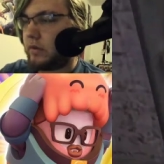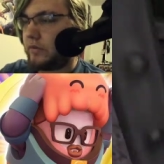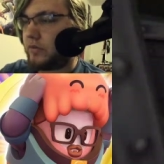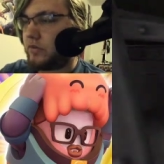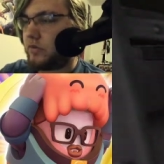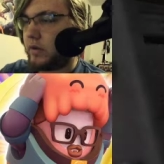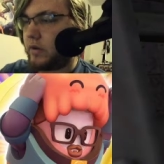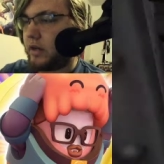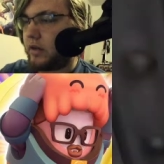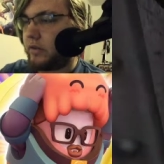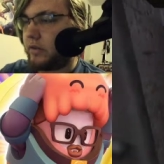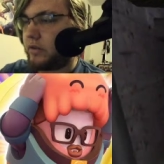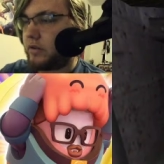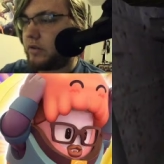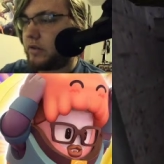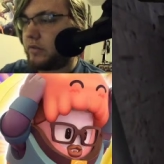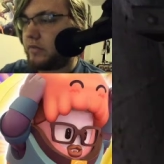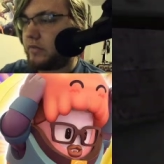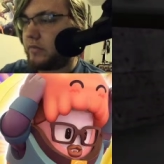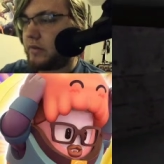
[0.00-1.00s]
Drain all this
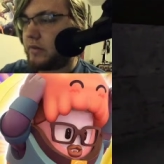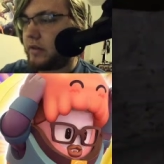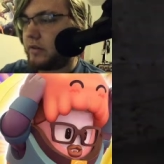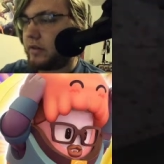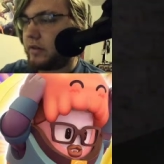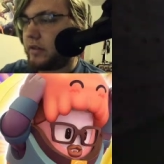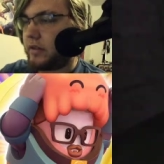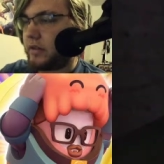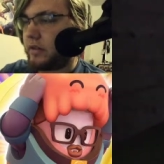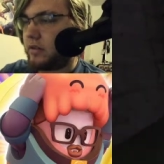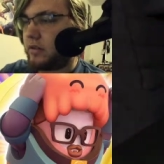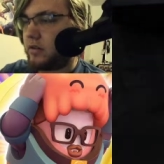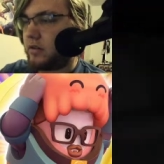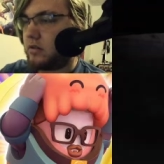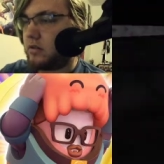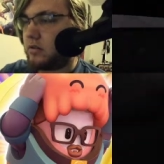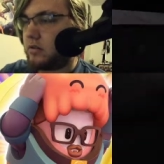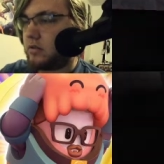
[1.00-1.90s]
shit from down here.